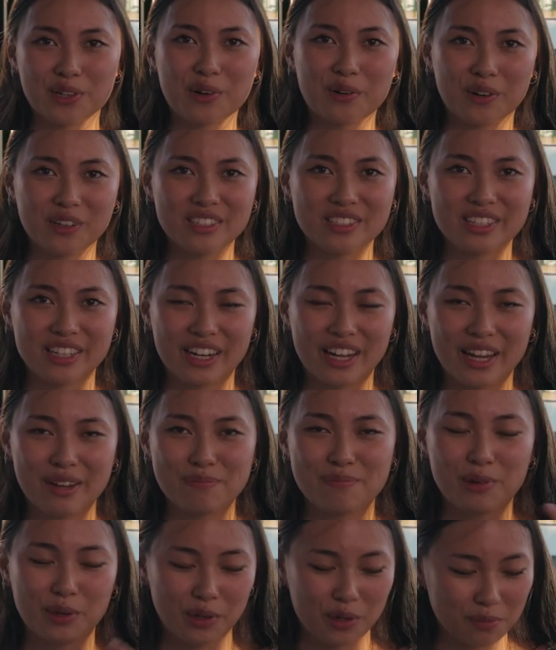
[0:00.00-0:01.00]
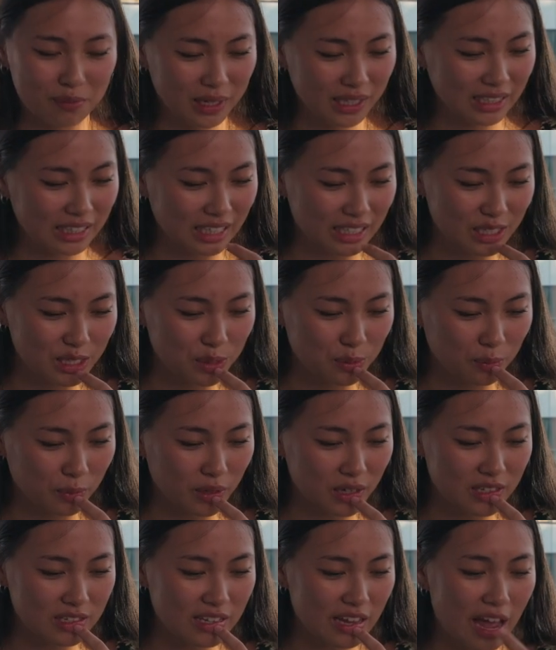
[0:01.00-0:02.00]
course that I put on my list
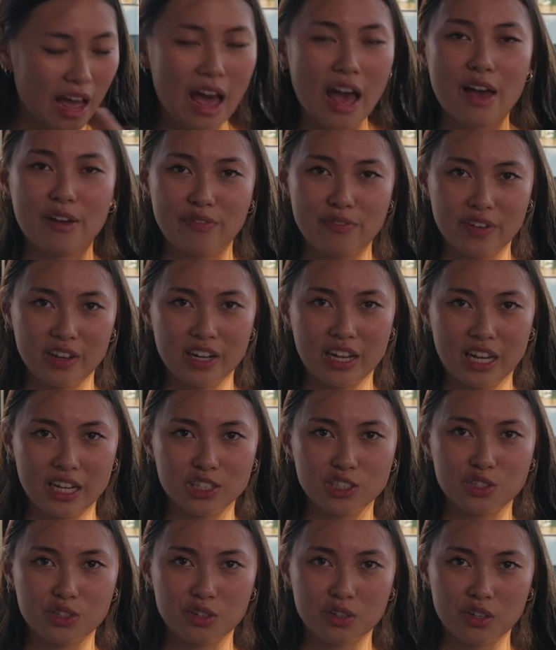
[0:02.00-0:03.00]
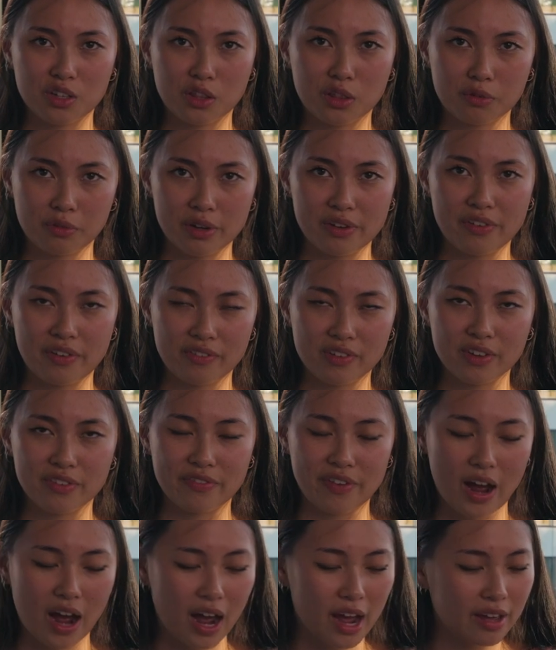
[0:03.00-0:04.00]
was FNH
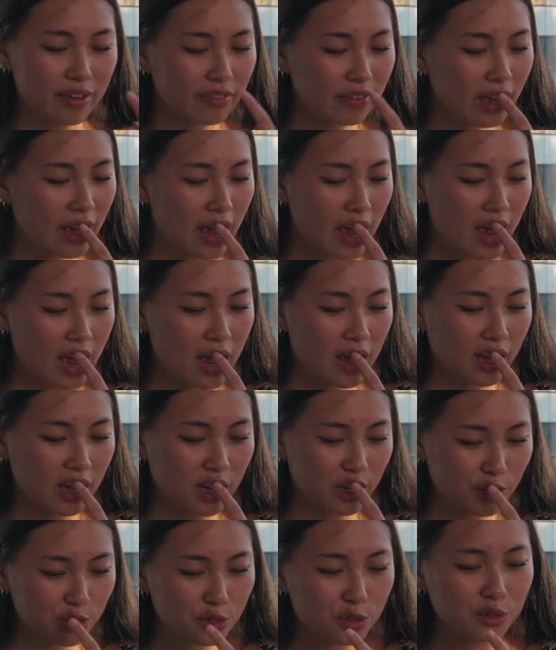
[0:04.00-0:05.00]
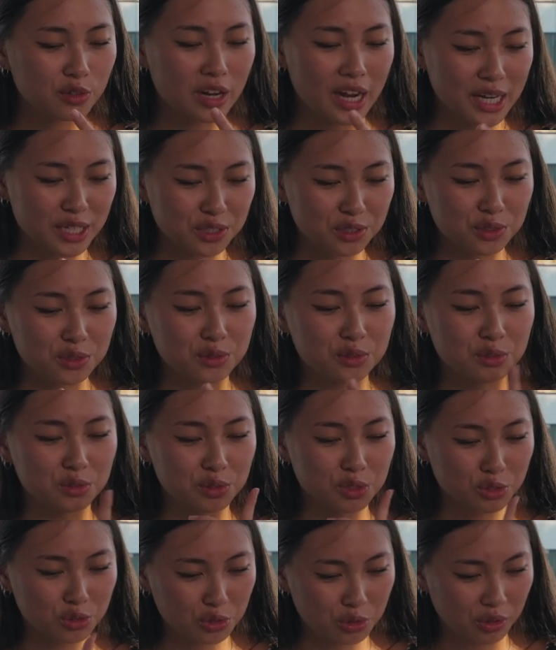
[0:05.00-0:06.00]
355, International
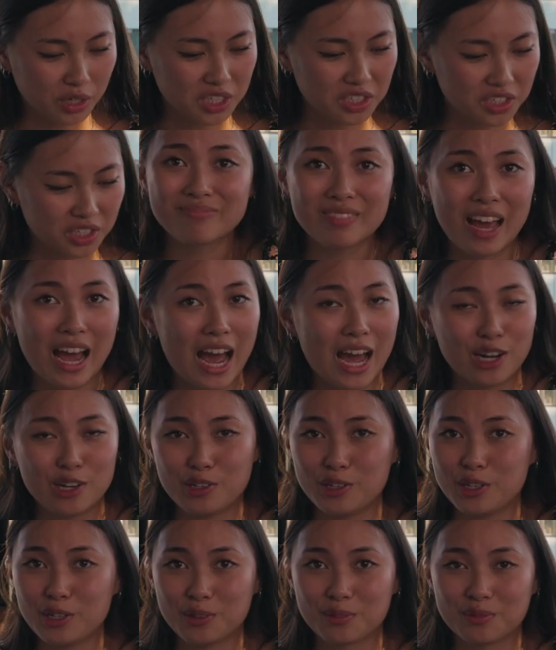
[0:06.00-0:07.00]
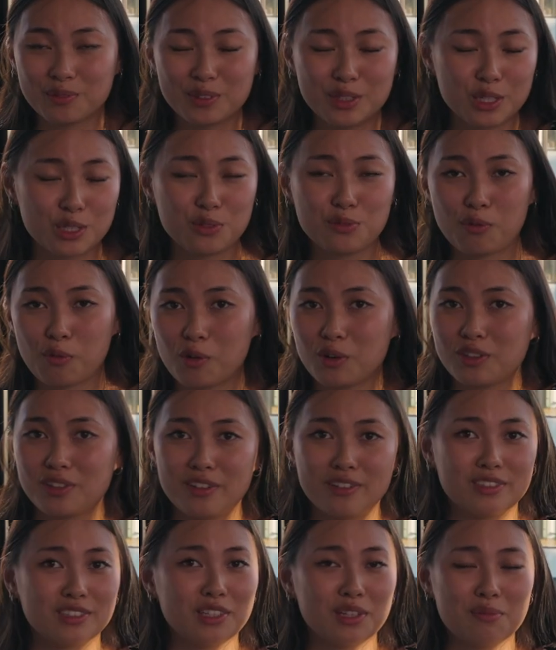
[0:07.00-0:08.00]
Nutrition. I don't know, this fourth
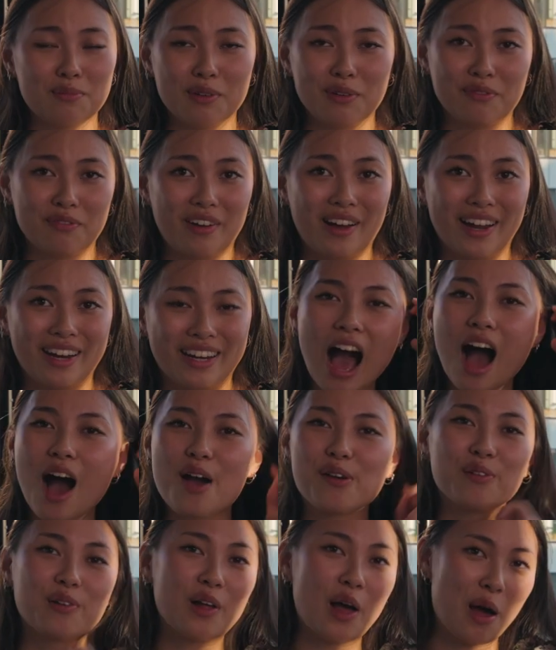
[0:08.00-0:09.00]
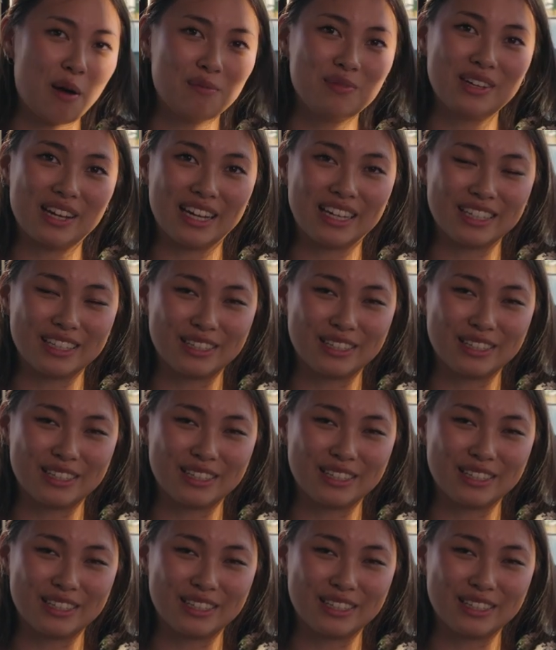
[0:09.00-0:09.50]
year is gonna be fun. I will update